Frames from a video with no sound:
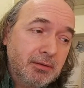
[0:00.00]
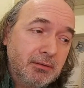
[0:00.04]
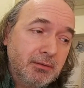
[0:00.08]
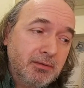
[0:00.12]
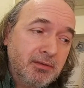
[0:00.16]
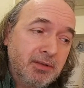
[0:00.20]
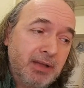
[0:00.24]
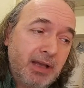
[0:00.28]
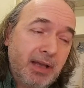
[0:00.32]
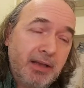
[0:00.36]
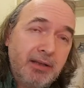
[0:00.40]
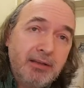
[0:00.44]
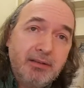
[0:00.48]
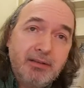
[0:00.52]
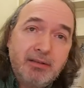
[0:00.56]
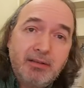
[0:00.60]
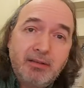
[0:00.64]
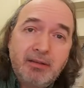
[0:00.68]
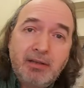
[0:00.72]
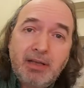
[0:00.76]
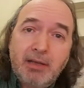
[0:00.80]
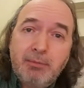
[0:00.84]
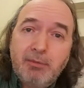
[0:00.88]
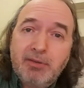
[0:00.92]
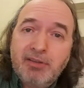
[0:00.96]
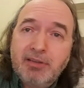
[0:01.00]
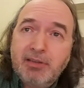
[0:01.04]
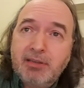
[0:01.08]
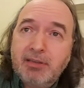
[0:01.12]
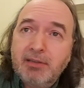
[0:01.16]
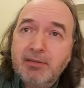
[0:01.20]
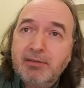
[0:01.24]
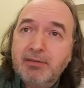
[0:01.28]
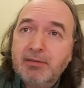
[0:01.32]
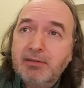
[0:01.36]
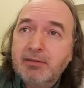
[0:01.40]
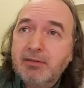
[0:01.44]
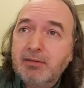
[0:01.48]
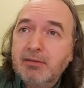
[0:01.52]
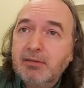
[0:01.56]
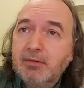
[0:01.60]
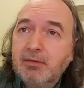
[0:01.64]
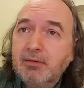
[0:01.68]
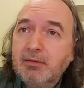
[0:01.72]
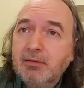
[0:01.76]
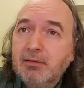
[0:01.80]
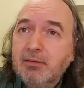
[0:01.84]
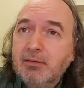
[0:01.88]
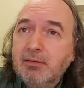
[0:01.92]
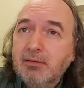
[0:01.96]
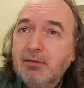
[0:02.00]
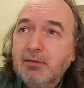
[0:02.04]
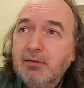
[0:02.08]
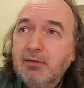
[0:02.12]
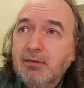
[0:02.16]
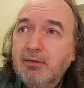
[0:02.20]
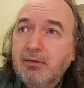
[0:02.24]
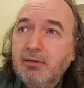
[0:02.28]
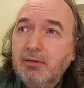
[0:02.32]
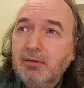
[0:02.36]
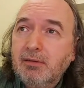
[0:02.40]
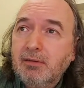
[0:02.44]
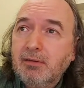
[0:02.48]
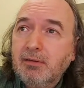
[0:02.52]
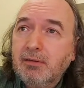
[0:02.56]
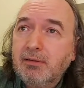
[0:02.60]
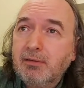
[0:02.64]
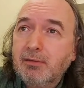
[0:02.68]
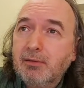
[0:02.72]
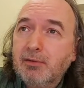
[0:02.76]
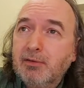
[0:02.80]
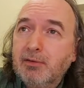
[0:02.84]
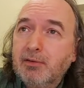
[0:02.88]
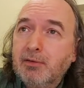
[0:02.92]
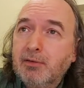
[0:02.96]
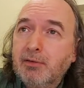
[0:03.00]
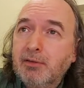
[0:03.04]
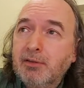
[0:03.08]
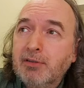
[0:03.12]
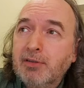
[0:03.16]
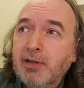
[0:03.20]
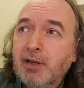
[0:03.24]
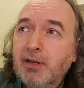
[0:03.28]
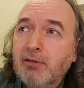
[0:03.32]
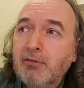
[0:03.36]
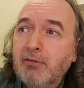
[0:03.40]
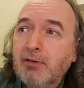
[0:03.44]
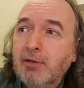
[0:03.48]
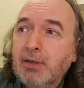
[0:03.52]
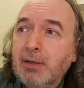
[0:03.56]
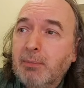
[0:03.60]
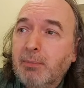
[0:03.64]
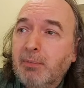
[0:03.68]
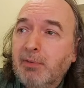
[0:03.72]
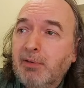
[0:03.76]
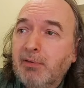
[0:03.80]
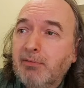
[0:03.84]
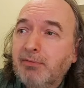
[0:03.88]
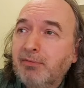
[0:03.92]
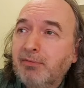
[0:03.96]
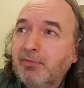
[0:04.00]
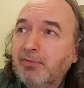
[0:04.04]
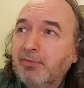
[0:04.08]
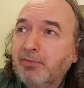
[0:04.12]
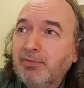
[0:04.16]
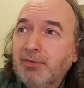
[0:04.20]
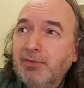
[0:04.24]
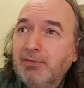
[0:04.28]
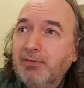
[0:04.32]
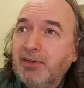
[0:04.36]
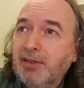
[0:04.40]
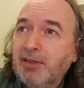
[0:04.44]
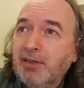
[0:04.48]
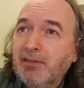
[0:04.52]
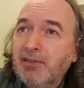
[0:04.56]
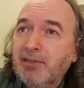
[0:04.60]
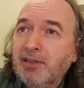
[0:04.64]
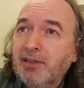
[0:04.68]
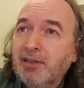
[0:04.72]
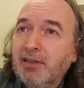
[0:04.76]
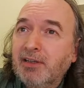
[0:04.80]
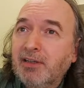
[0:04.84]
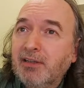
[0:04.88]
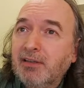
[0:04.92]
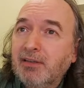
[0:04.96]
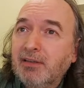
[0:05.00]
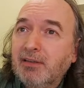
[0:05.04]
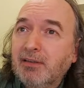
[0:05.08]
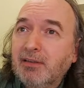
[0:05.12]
of knights and damsels, the sort of stories that I grew up with 50 years ago.